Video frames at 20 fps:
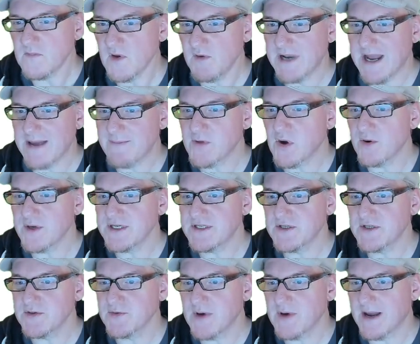What I'm going to
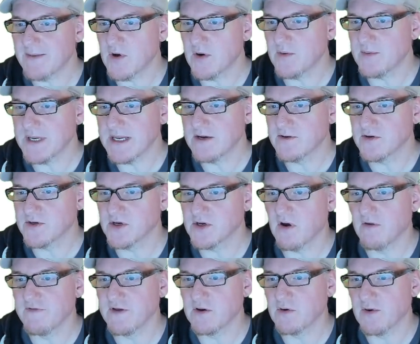do, I'm going here to the
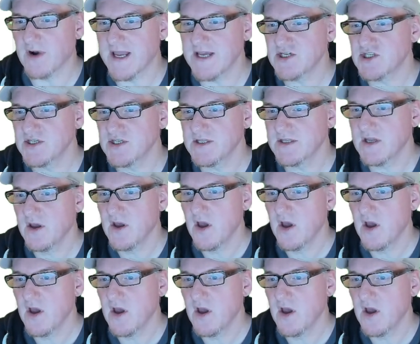configuration